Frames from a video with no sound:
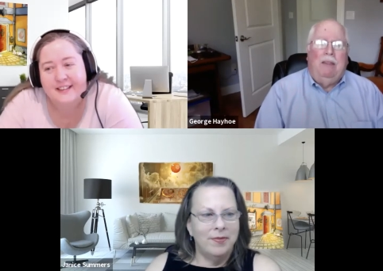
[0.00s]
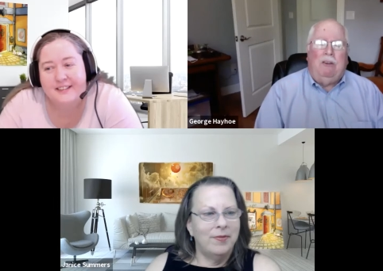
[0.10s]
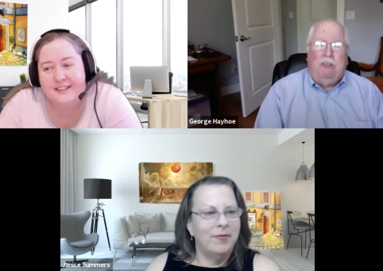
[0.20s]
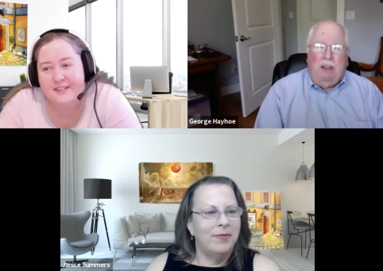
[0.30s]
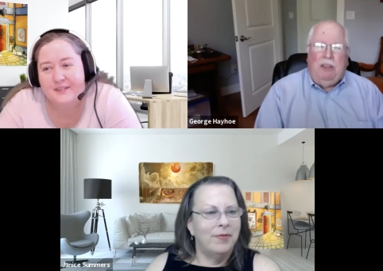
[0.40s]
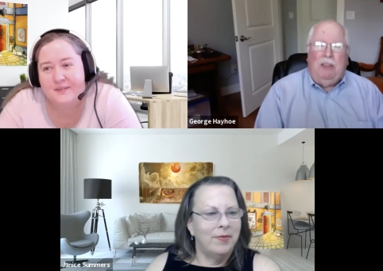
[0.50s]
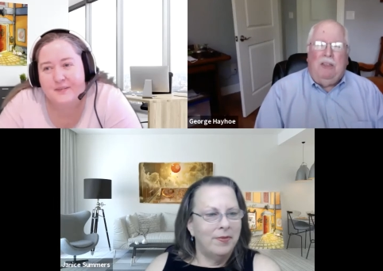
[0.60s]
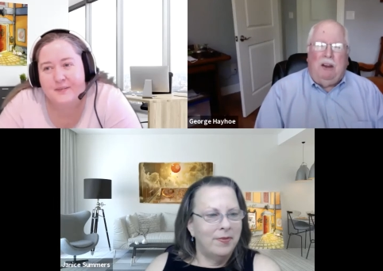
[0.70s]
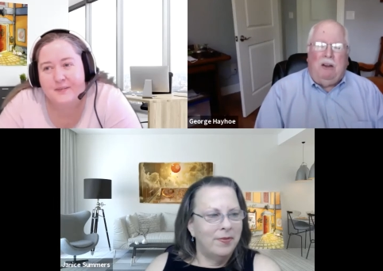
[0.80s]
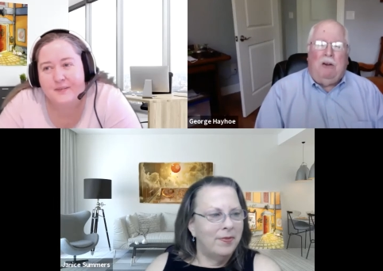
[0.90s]
Speaker 1: there's nothing
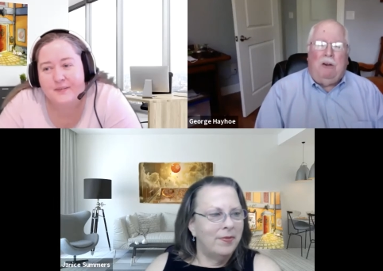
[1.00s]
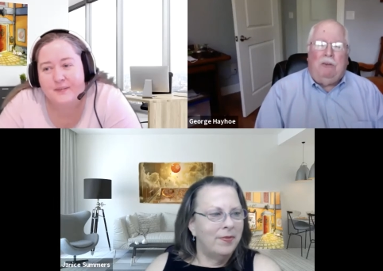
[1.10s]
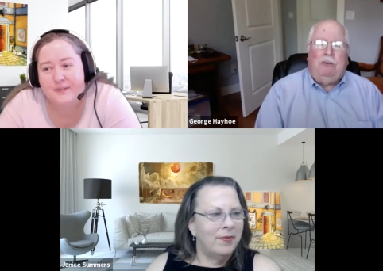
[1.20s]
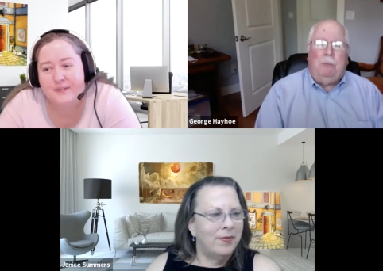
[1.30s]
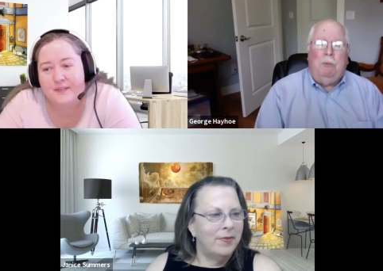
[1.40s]
that occurs to me